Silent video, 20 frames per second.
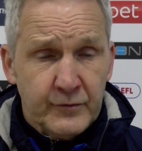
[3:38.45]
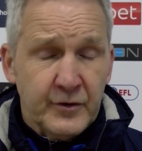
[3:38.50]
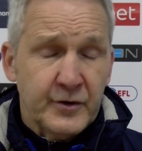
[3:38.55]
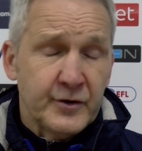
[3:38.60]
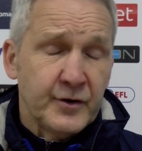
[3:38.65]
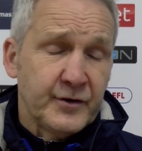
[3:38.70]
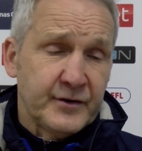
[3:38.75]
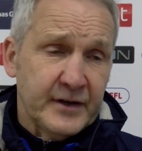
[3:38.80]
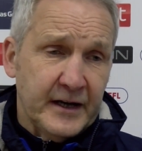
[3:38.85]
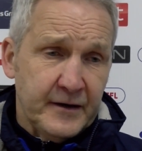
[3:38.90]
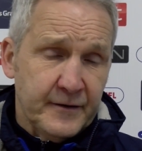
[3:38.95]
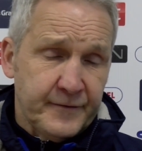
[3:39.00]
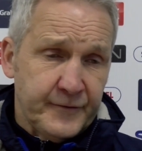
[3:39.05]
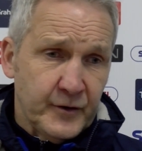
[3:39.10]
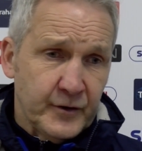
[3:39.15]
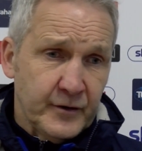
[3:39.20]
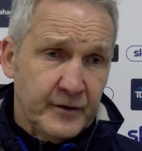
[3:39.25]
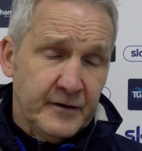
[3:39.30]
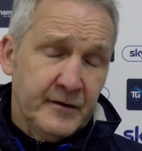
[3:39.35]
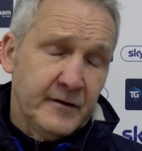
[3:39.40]
You could say
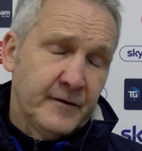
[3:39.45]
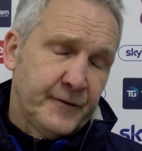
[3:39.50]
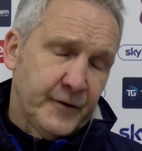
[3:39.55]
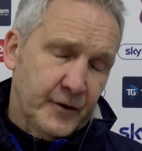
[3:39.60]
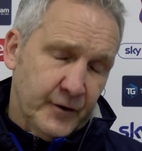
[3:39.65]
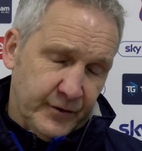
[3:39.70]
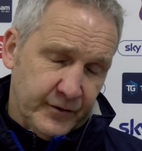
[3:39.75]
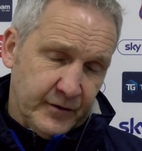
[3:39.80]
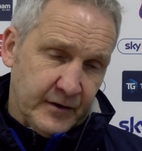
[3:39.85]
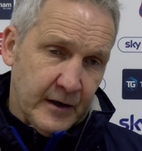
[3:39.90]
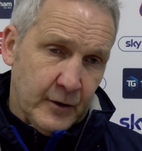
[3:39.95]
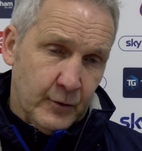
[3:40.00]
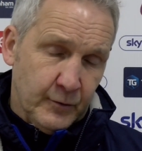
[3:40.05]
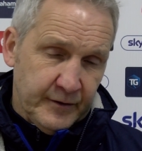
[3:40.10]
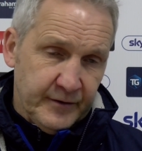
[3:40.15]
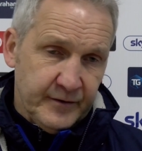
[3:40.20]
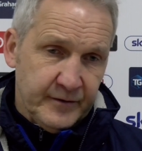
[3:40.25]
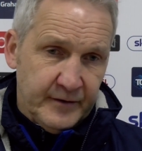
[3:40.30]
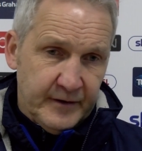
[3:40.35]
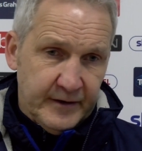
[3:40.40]
the first goal
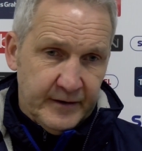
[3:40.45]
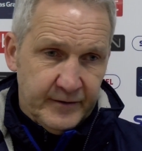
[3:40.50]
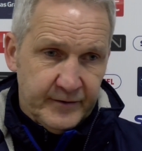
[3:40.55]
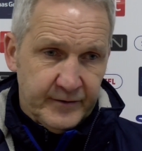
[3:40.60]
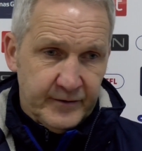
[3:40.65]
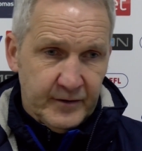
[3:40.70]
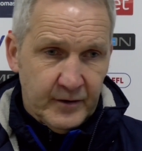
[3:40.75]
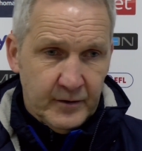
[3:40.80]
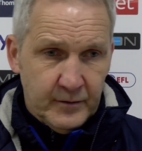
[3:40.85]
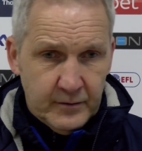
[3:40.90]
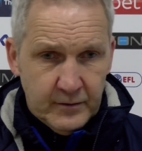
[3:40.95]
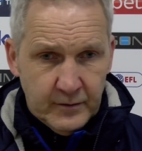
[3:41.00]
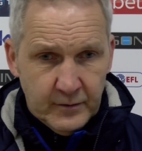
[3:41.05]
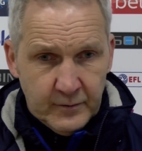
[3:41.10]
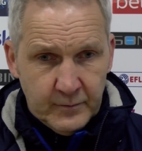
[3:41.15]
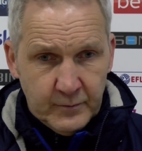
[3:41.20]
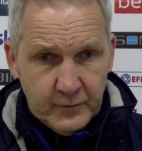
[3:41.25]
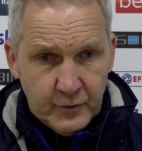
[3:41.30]
is a